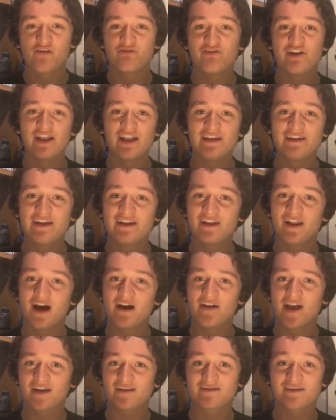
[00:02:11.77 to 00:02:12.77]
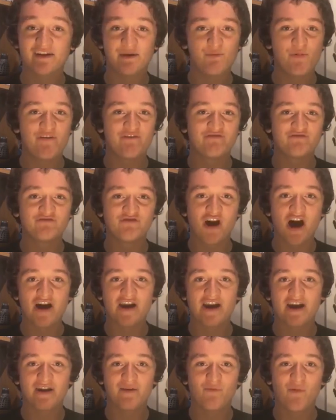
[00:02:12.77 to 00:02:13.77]
really did like that scene with
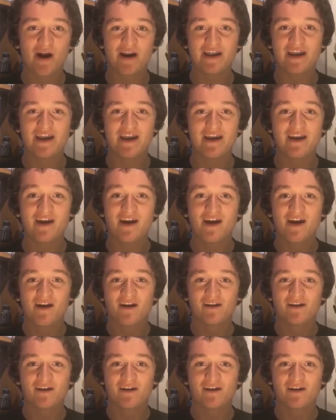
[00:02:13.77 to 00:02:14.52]
Ryan when he